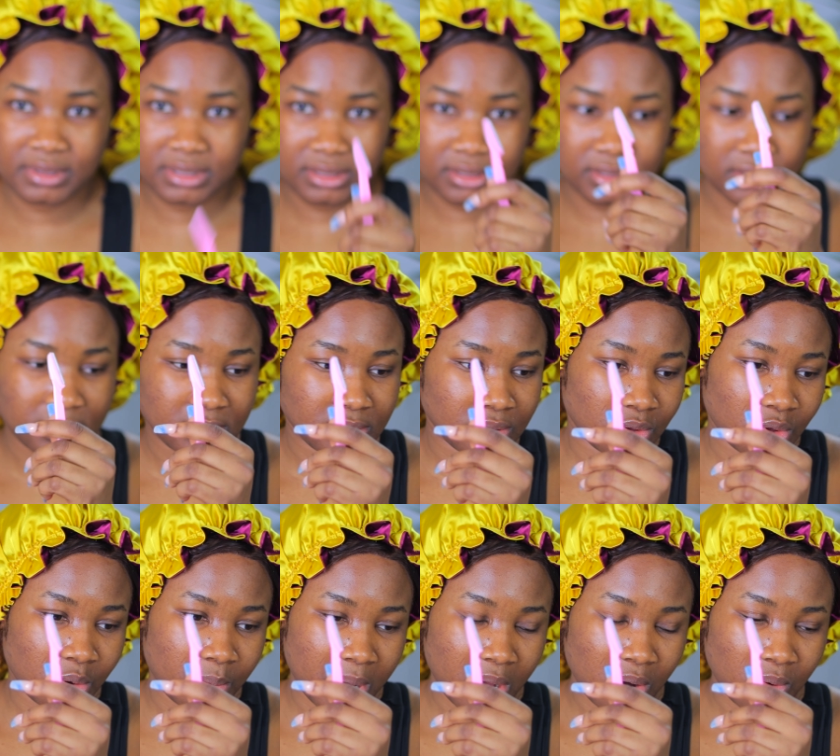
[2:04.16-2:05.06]
this
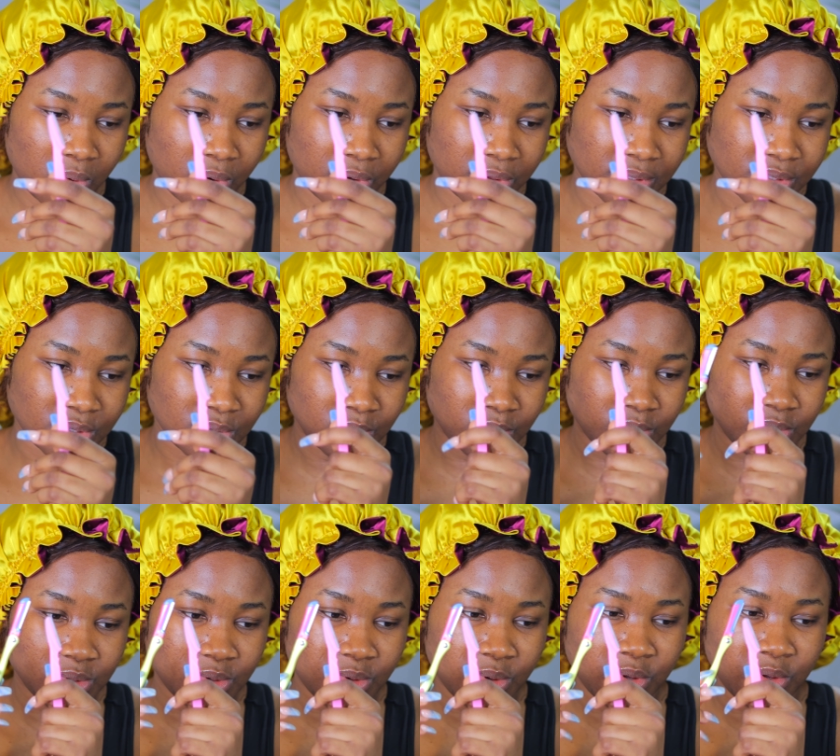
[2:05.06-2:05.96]
normal one too,
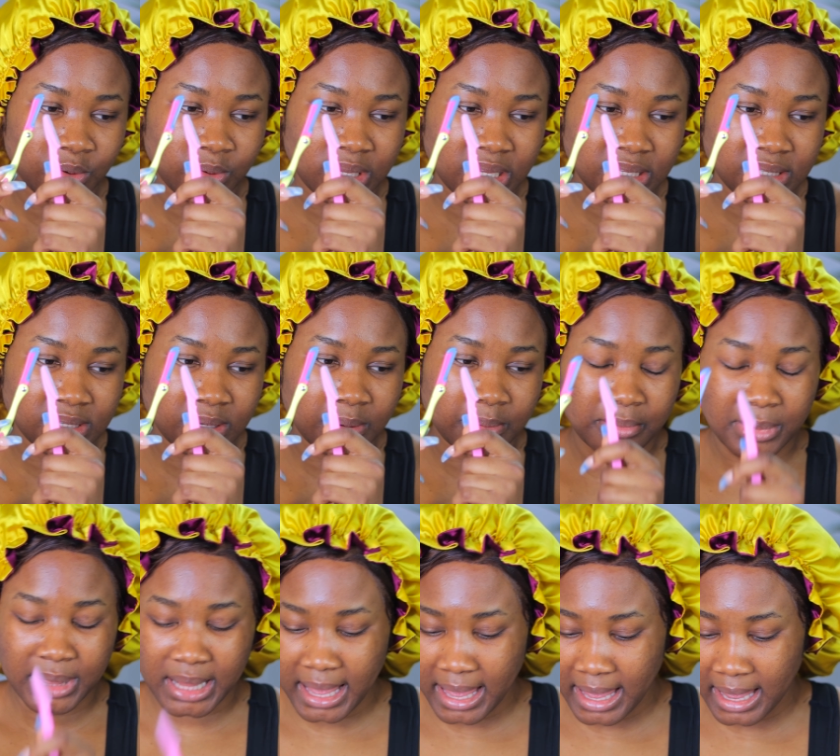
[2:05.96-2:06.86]
so you will need some
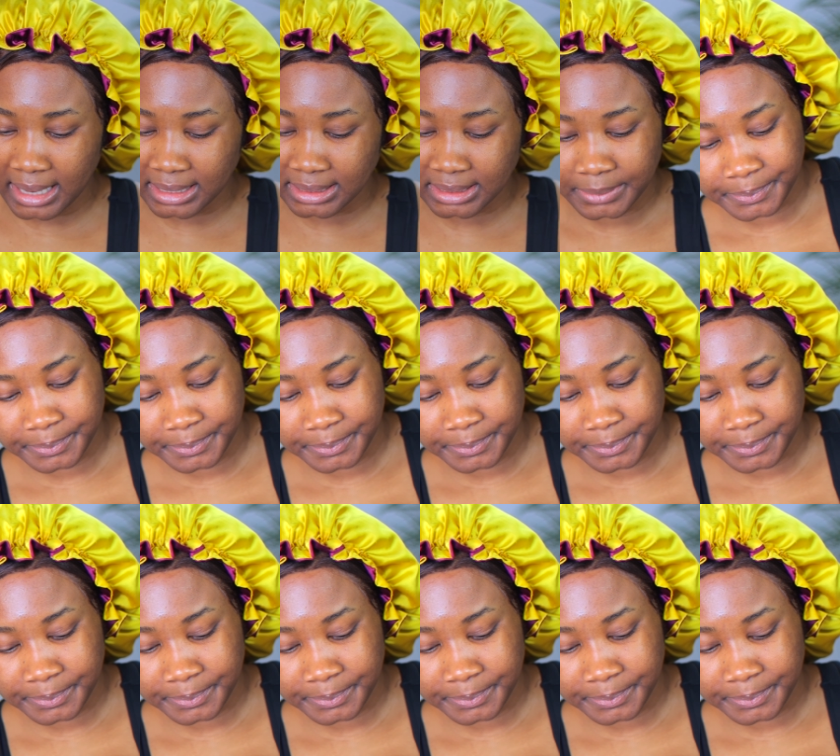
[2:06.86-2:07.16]
blade.